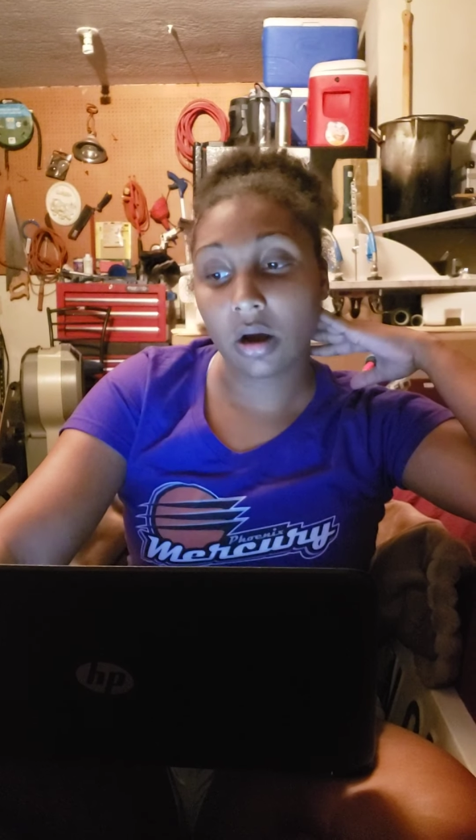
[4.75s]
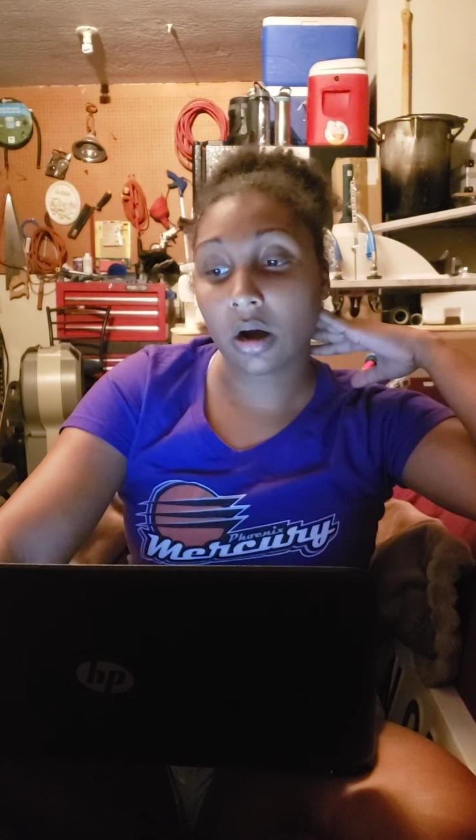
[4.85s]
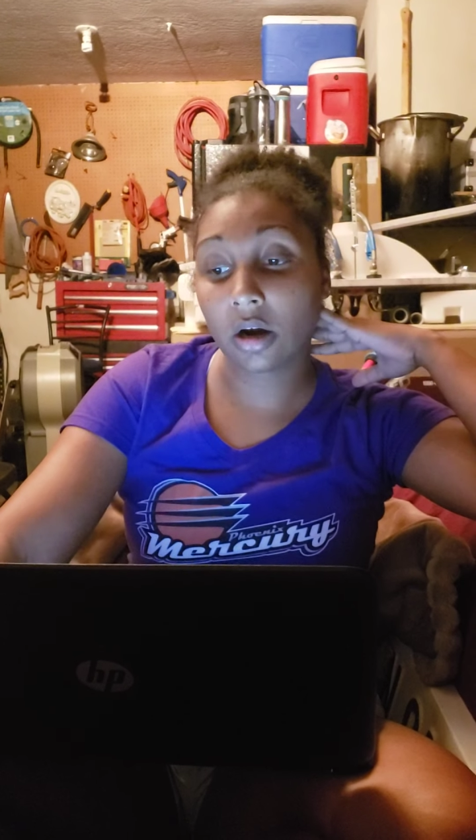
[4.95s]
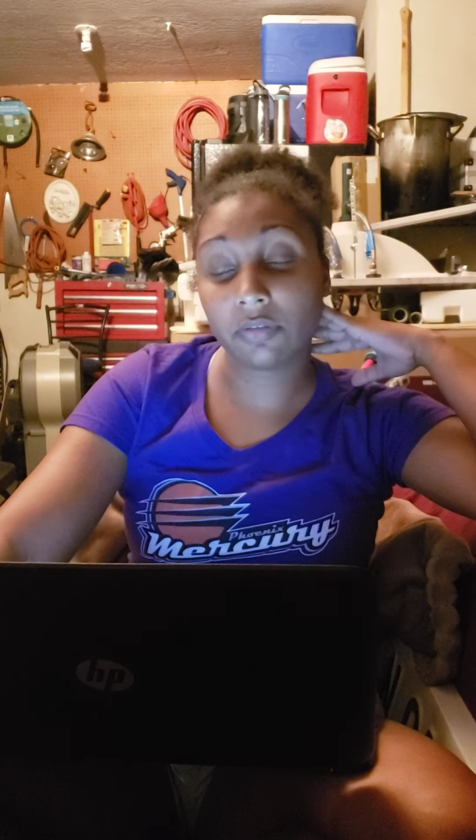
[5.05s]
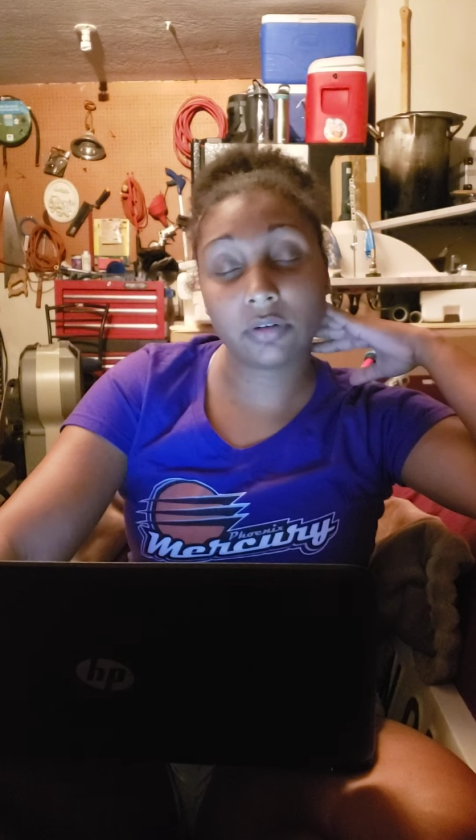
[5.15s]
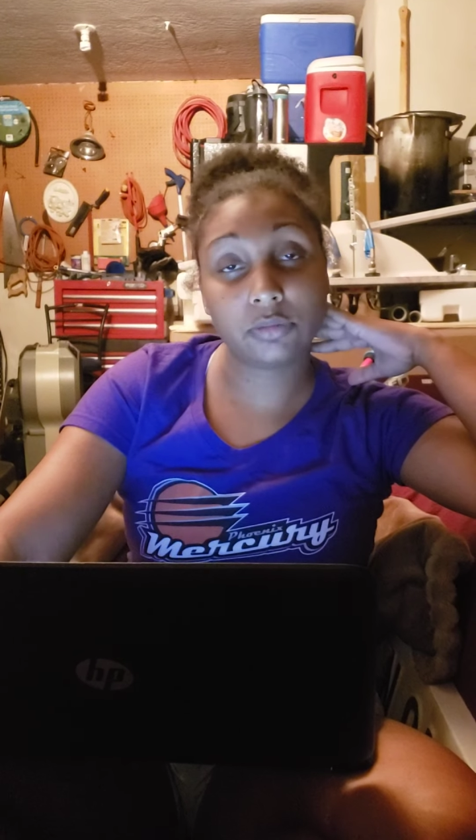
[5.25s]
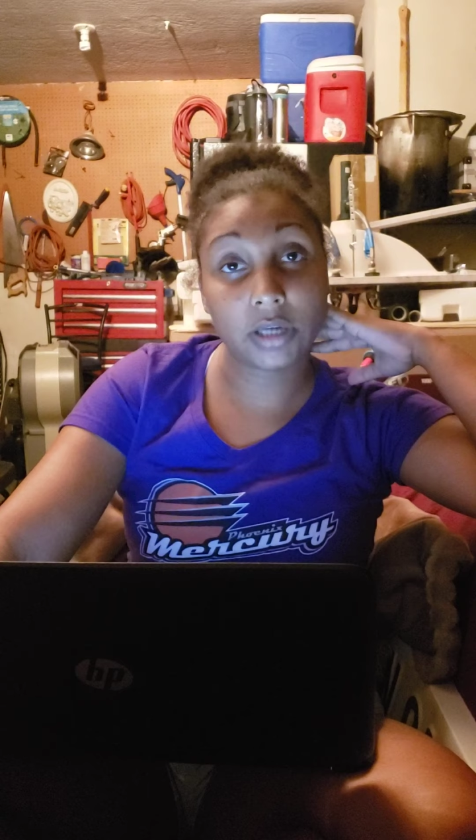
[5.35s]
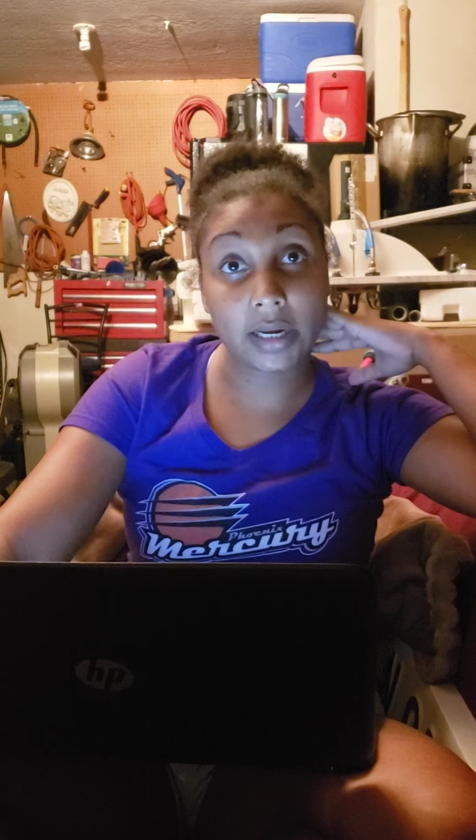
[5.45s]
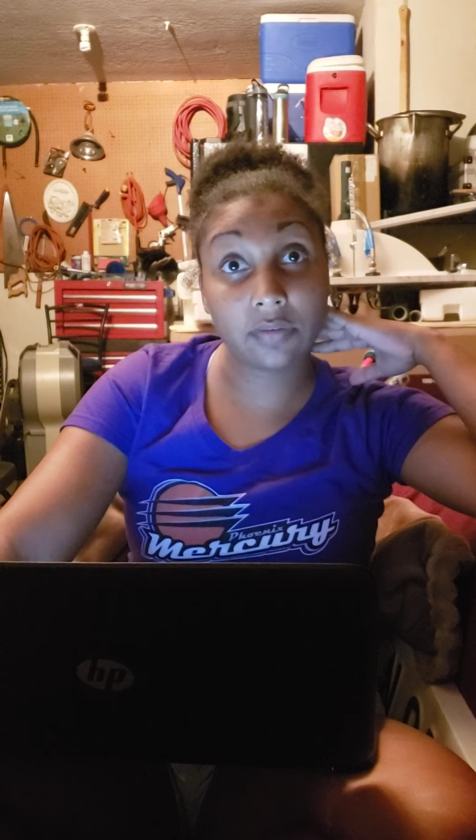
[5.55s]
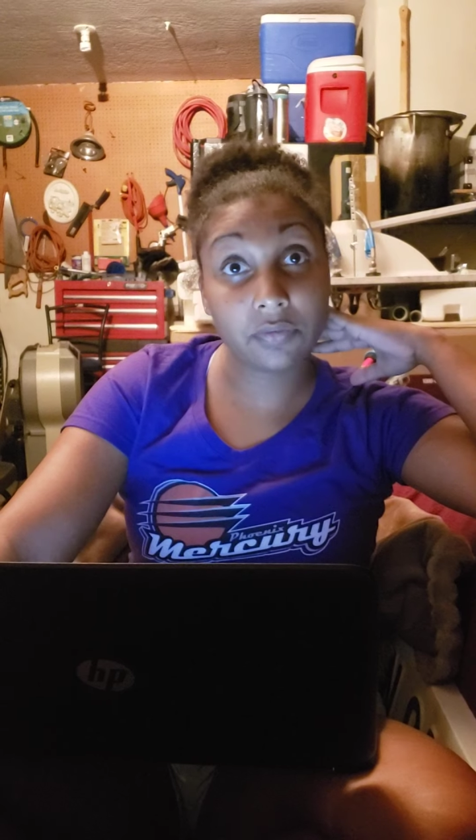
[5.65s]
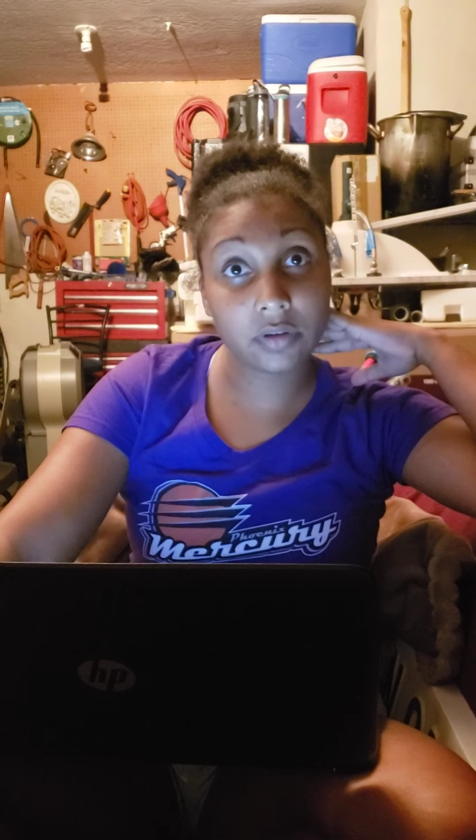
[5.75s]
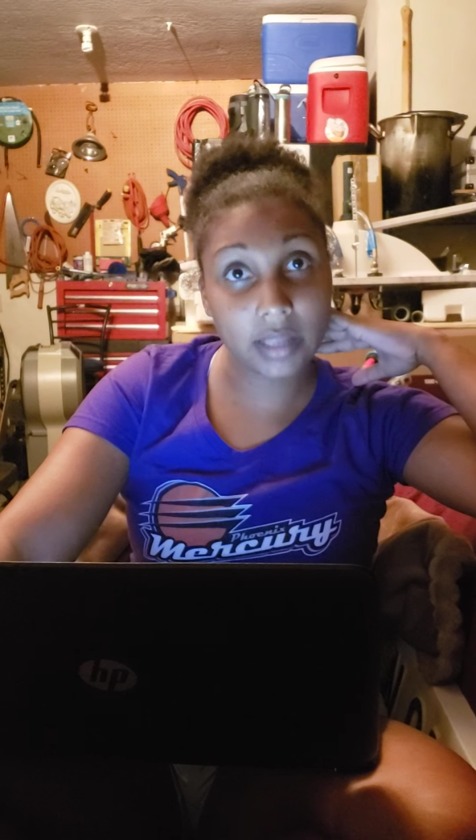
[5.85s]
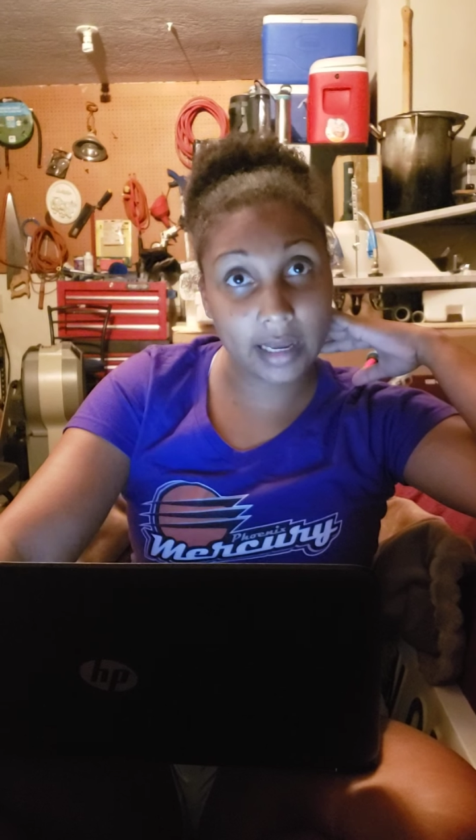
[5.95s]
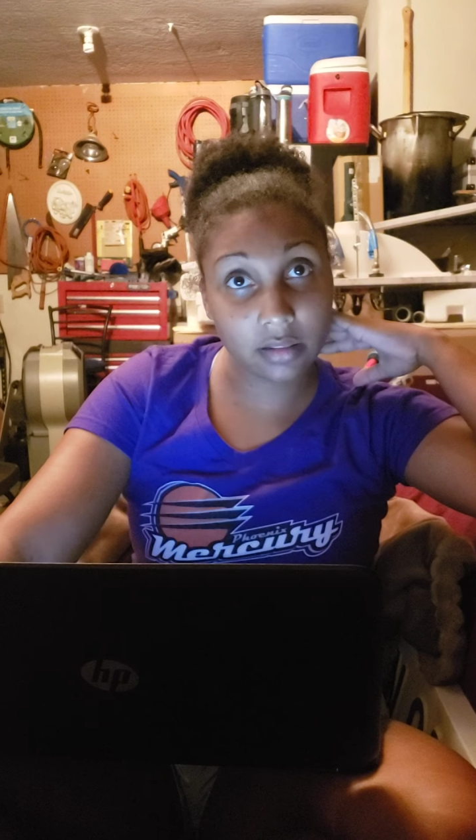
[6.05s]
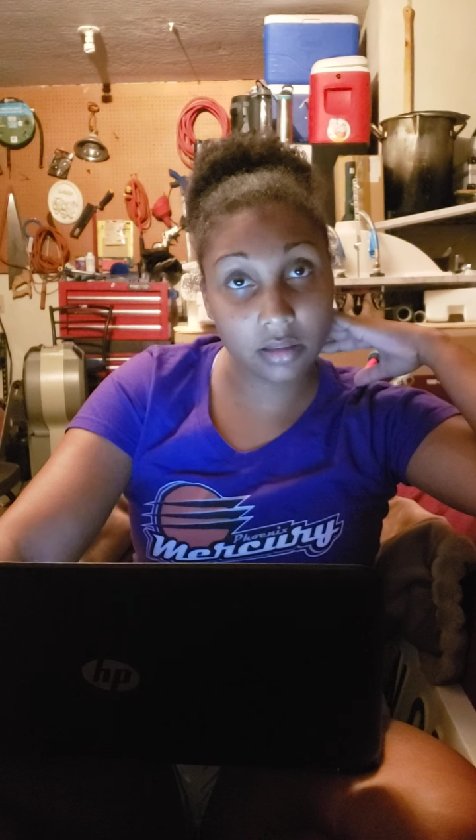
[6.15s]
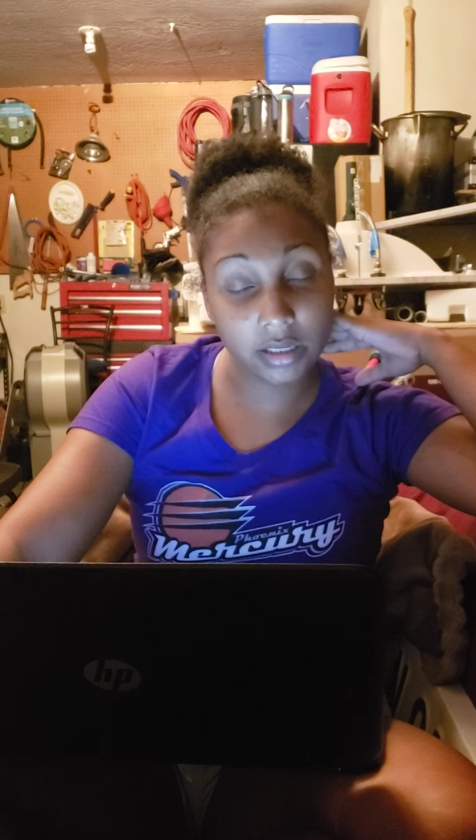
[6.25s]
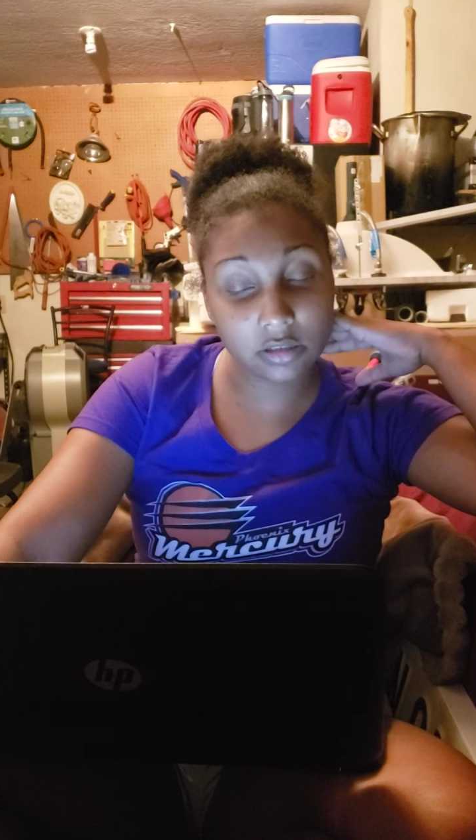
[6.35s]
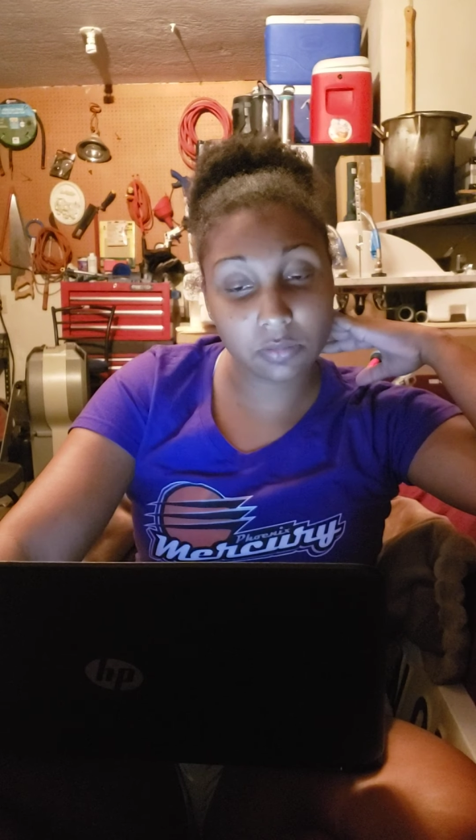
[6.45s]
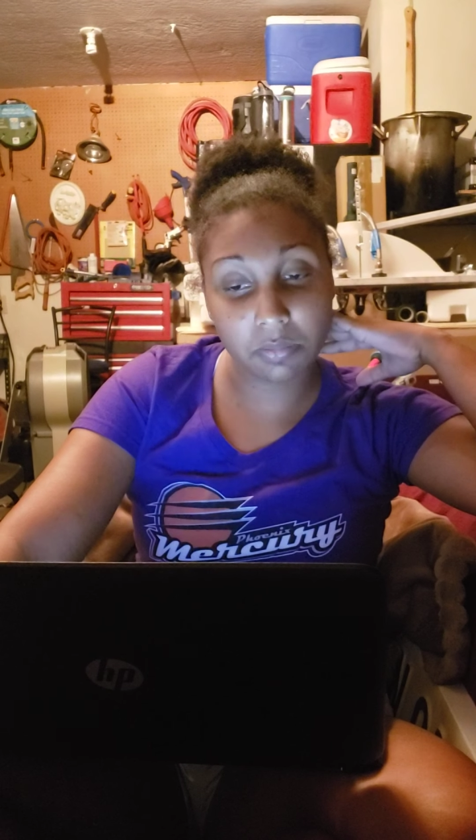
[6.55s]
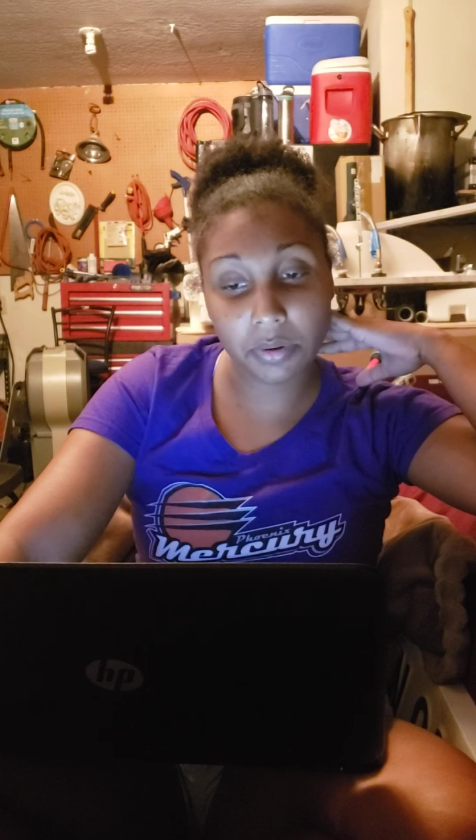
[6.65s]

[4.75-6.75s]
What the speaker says: are from track and field athletes,